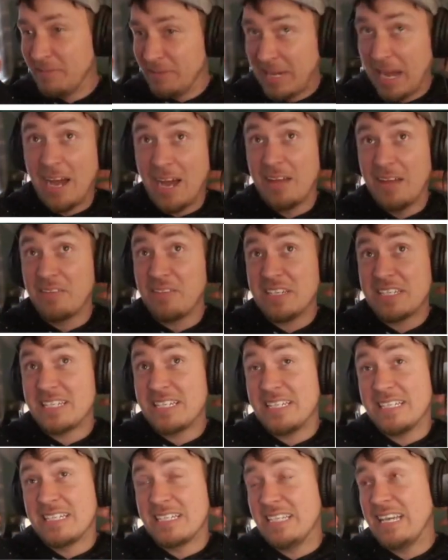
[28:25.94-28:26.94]
I mean,
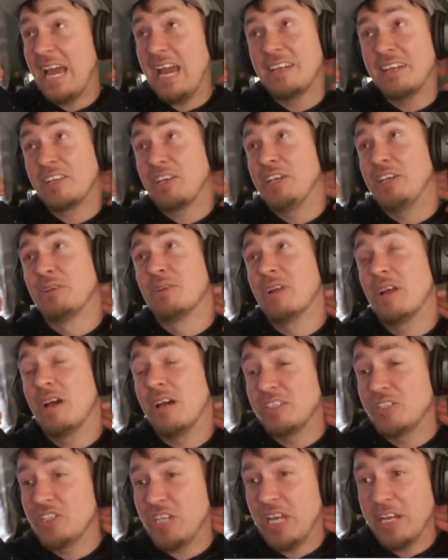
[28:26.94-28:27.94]
this is the Anarchy
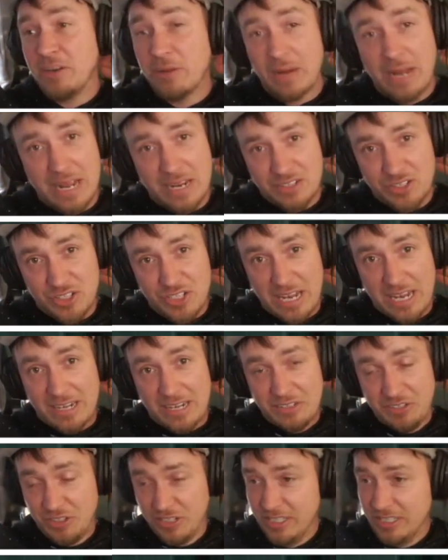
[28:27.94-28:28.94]
Online Shadowlands
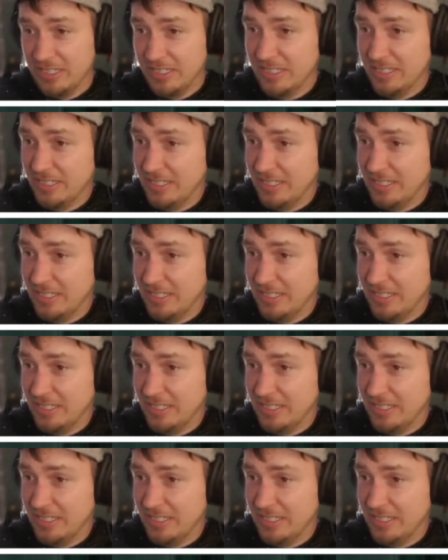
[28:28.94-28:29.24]
challenge.